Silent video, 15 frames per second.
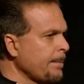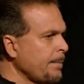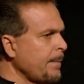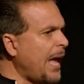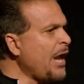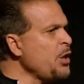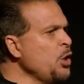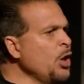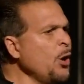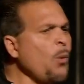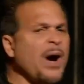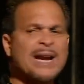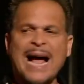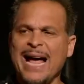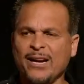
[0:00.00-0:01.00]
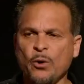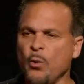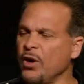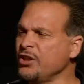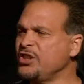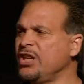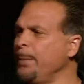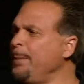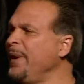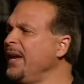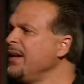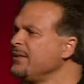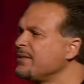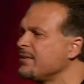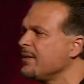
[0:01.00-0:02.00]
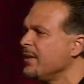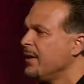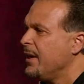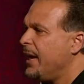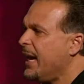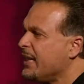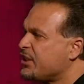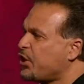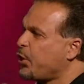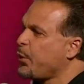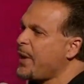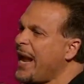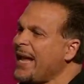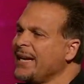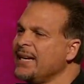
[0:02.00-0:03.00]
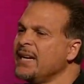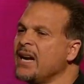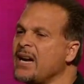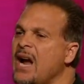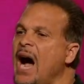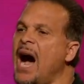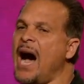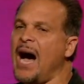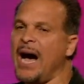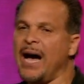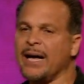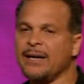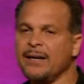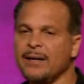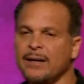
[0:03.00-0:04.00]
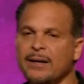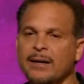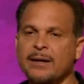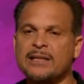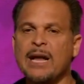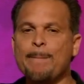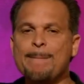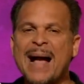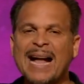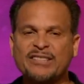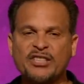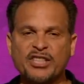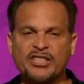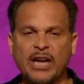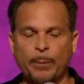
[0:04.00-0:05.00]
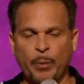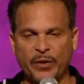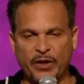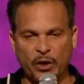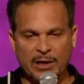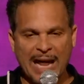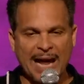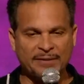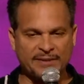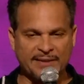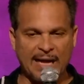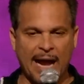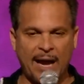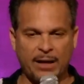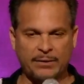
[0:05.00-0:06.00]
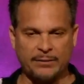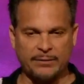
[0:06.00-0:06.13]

And you know what idol worship is? Is creating a God that matches up with your lifestyle.